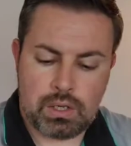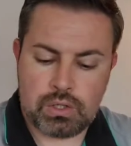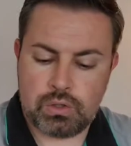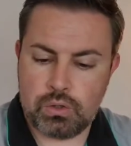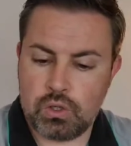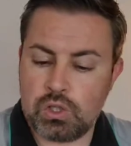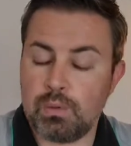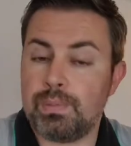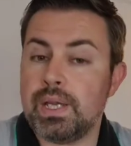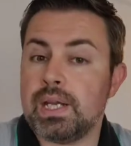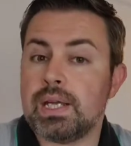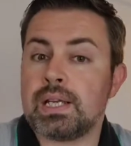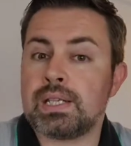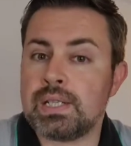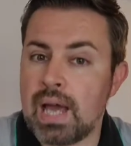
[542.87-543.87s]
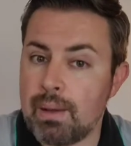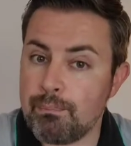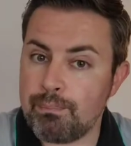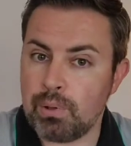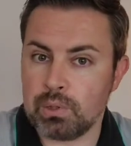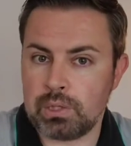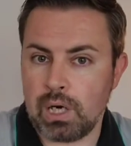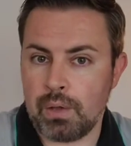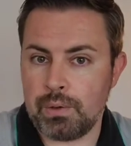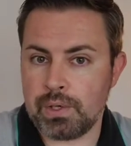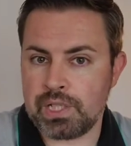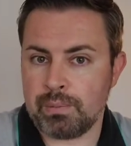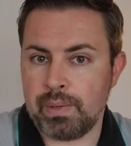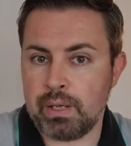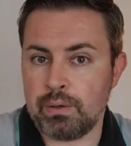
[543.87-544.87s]
to be an example to
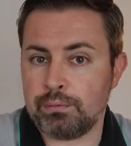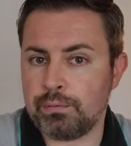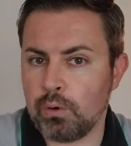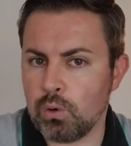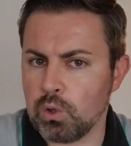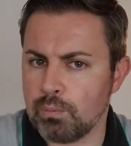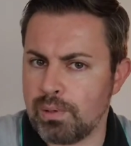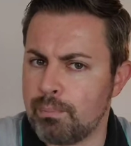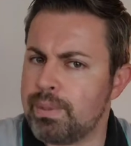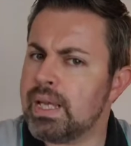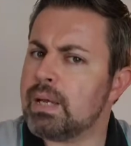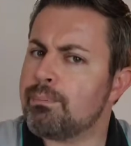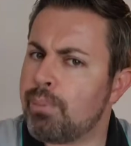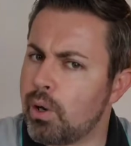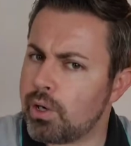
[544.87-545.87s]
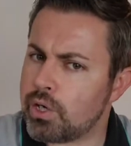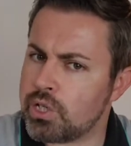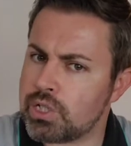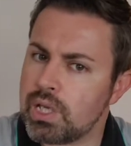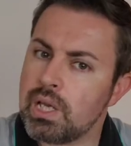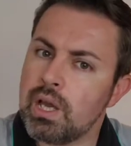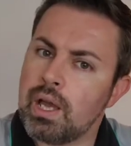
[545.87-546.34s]
others that might follow, but being punished